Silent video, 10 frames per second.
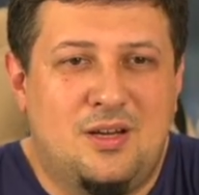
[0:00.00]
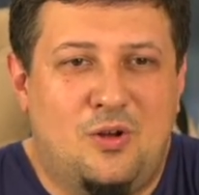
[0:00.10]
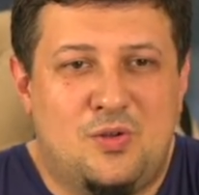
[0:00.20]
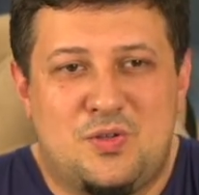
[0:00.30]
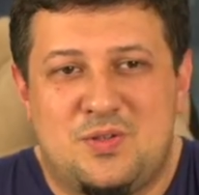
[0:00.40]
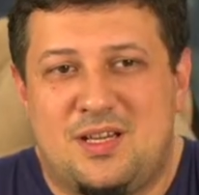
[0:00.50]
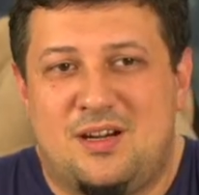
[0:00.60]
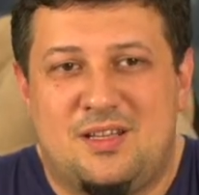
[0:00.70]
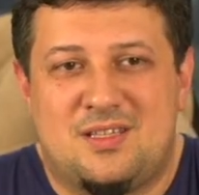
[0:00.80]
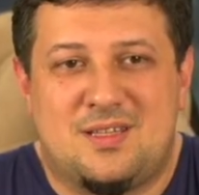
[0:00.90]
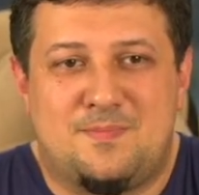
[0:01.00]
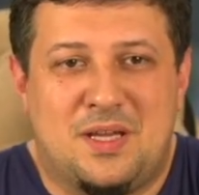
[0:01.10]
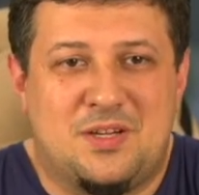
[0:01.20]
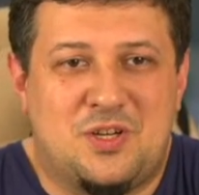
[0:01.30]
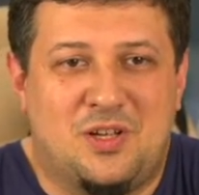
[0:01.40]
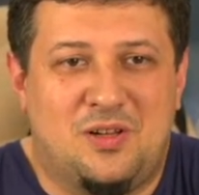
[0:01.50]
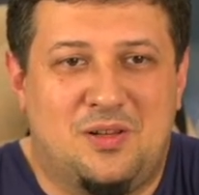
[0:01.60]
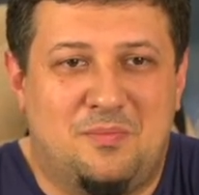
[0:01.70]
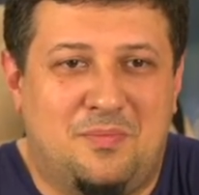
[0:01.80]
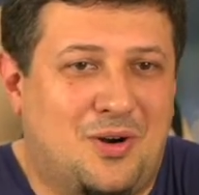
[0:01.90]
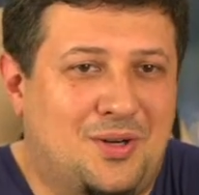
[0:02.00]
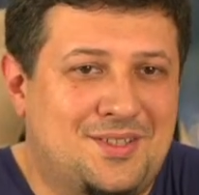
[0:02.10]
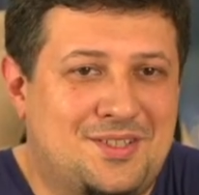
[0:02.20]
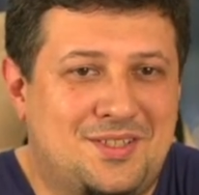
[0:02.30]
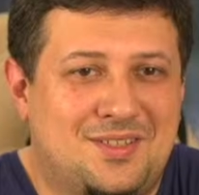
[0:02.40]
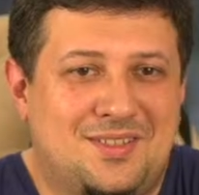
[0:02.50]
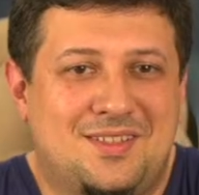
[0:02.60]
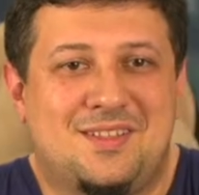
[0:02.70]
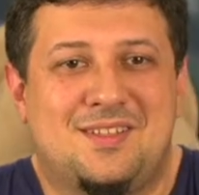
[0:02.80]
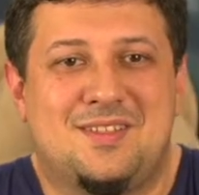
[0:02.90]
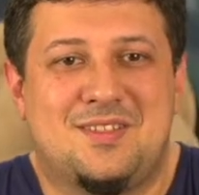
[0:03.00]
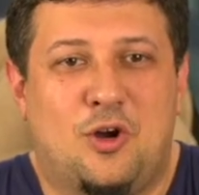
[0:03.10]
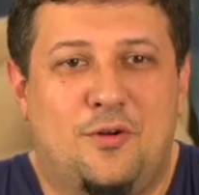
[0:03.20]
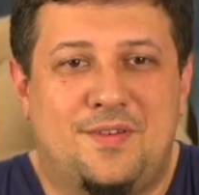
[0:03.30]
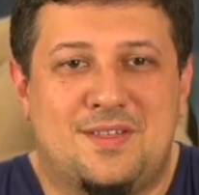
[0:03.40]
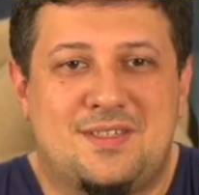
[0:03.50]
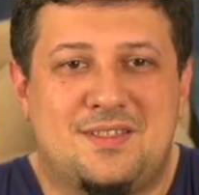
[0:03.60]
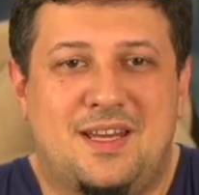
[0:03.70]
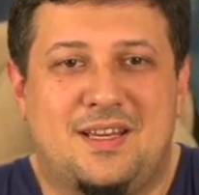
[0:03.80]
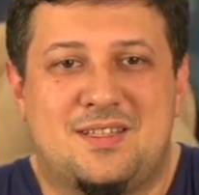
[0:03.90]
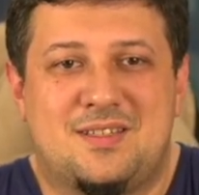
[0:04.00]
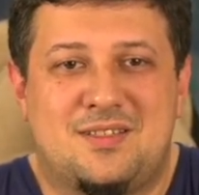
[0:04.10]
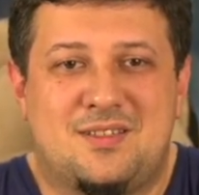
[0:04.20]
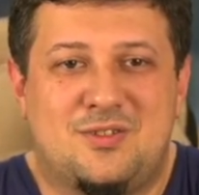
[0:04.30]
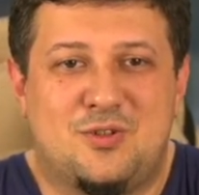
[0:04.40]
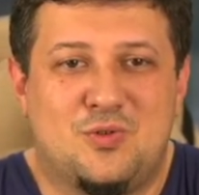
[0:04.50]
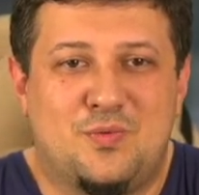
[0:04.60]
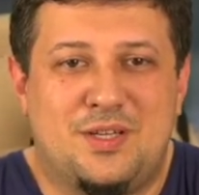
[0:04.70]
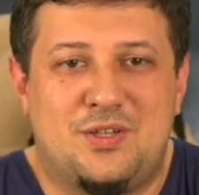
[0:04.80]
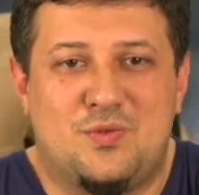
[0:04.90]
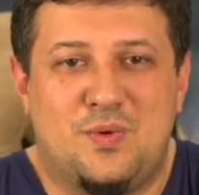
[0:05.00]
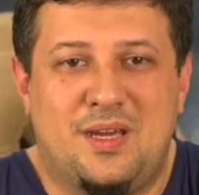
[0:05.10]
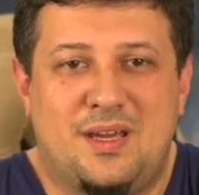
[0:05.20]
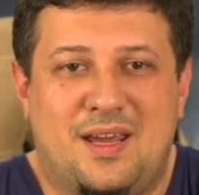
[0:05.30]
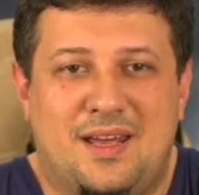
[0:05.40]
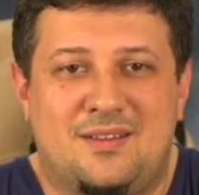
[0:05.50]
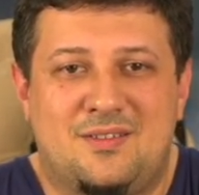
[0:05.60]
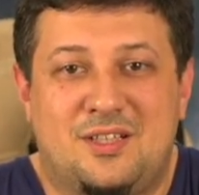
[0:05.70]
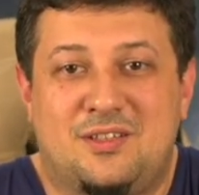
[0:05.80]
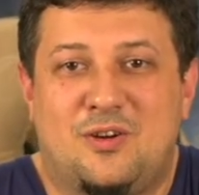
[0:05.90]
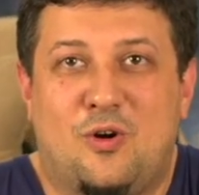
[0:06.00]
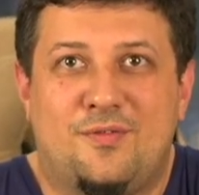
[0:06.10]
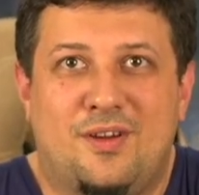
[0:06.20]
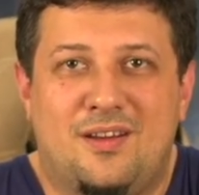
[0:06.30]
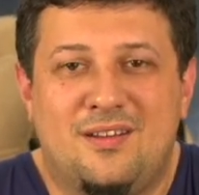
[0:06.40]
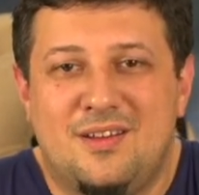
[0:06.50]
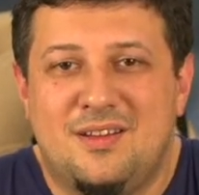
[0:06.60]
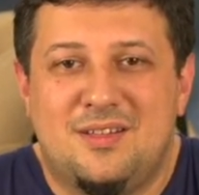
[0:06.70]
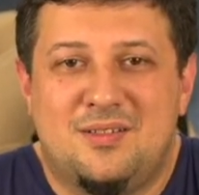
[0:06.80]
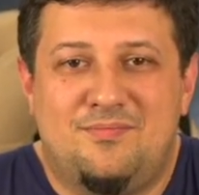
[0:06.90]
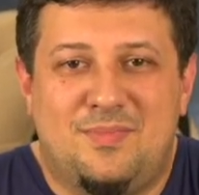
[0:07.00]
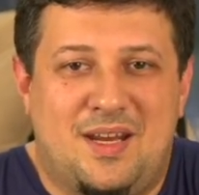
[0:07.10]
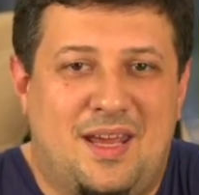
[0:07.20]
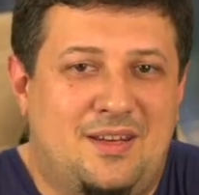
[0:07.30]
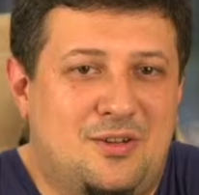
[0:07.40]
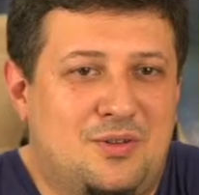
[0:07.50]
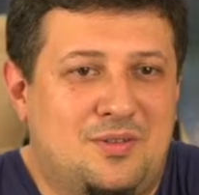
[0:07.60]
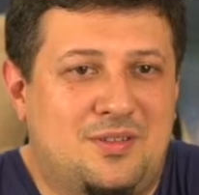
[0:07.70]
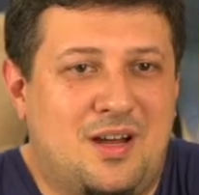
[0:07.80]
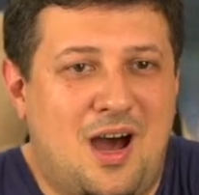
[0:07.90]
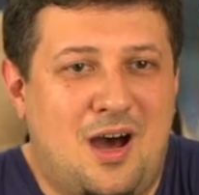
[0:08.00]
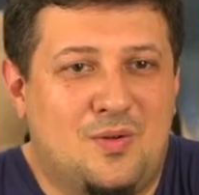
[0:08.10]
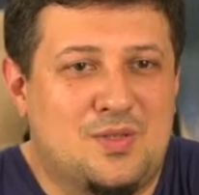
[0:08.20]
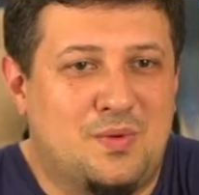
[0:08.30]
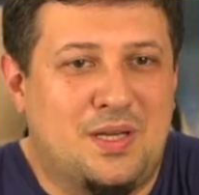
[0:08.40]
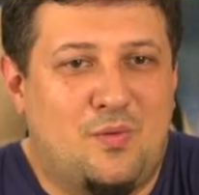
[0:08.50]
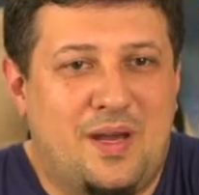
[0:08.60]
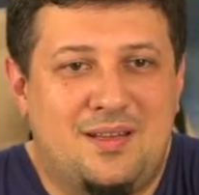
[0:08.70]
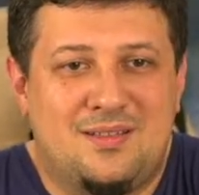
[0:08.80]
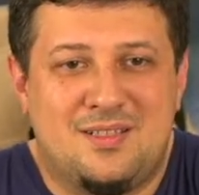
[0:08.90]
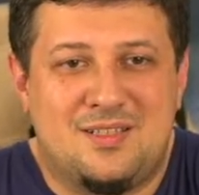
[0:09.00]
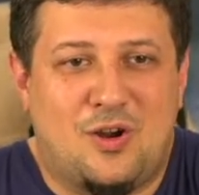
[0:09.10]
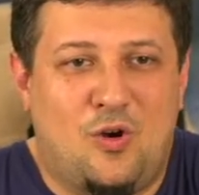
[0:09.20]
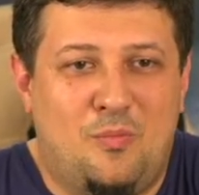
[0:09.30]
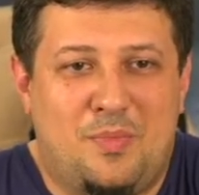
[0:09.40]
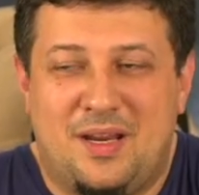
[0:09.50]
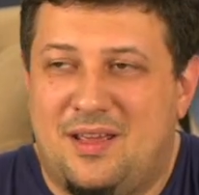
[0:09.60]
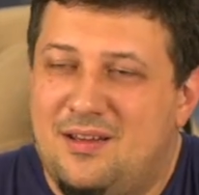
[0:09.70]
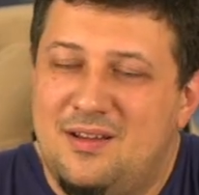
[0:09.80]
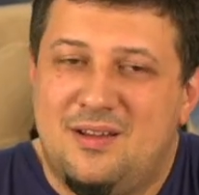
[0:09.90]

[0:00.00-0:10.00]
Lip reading: Also, there is a special board in the office next to which we can drink coffee, meditate on how the week went in the company.